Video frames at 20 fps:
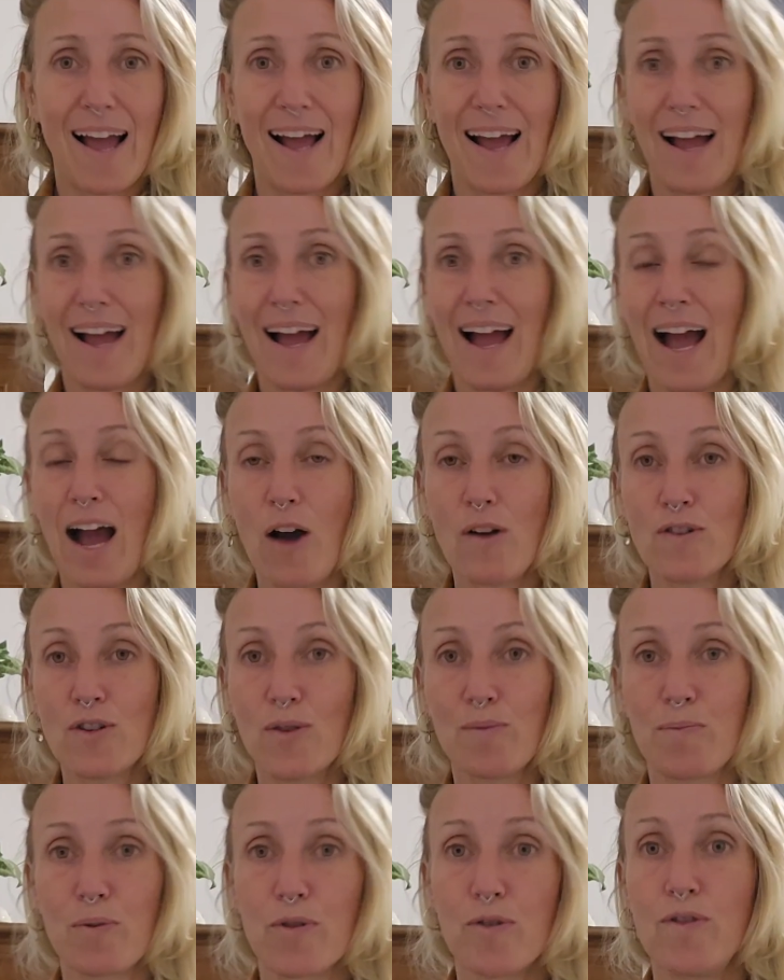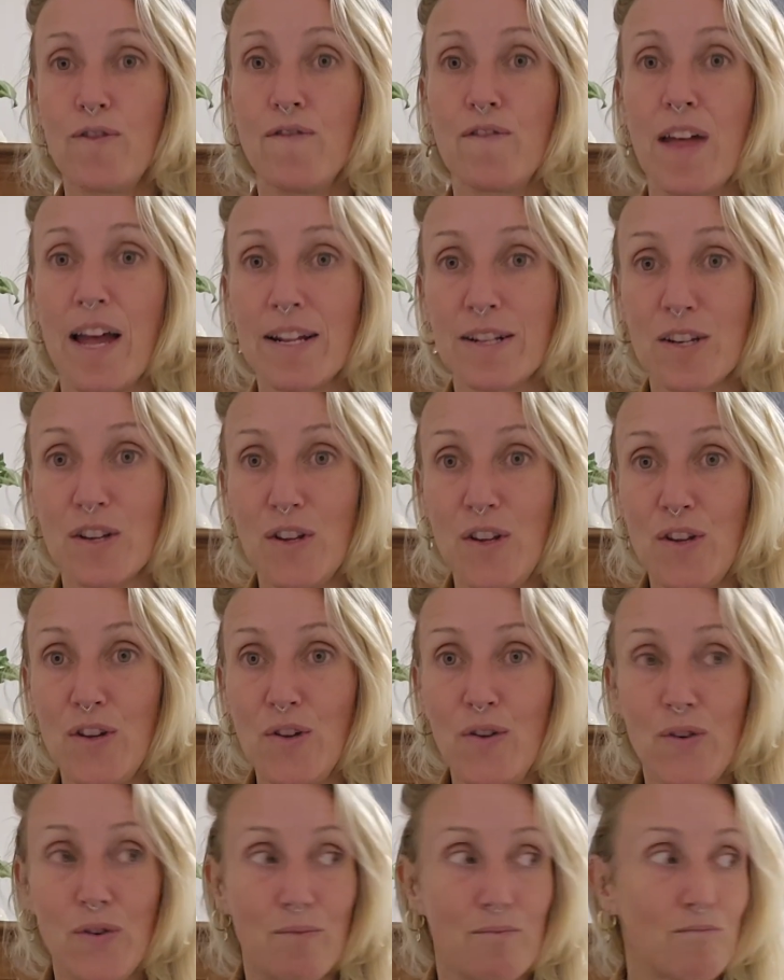How to prove that to
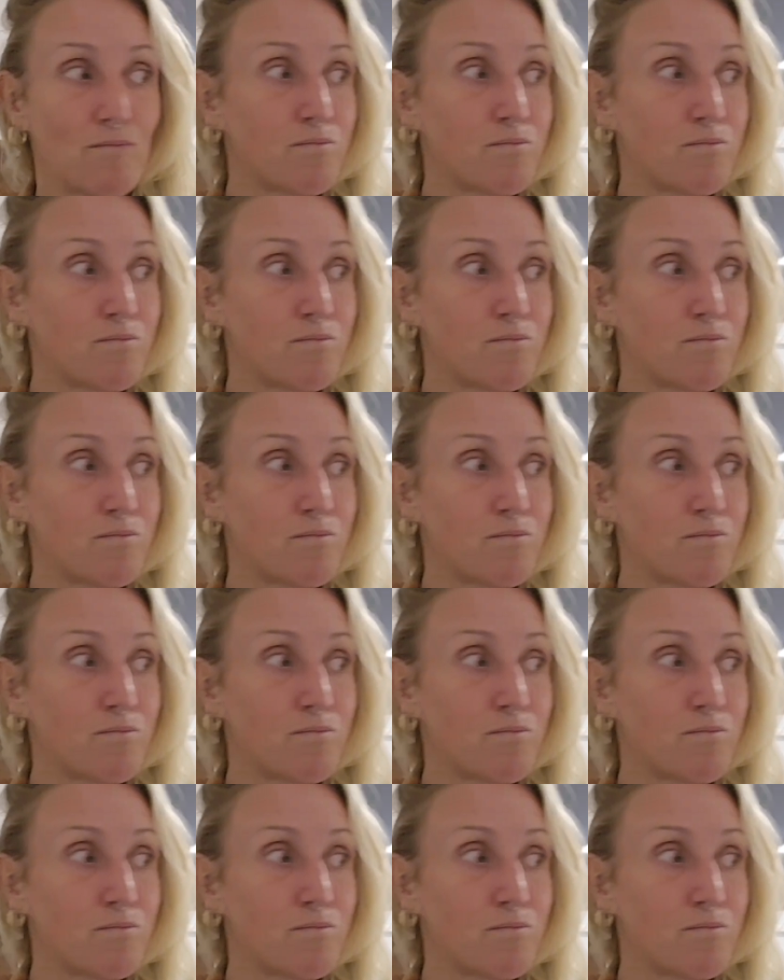you?